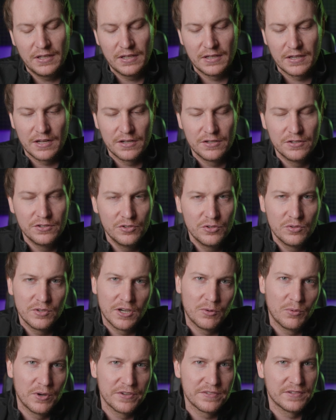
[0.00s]
and I knew
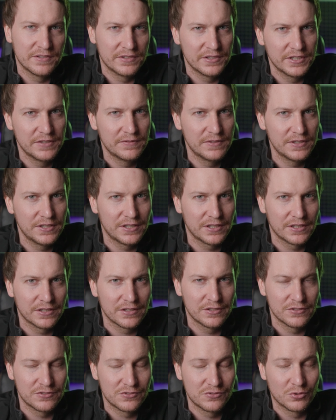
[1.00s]
I wasn't
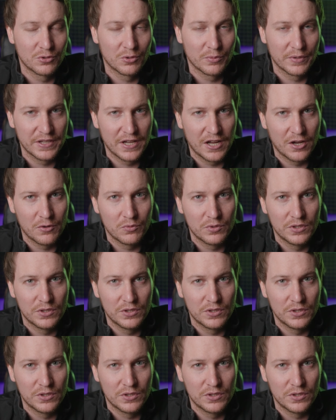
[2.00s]
leaving the store without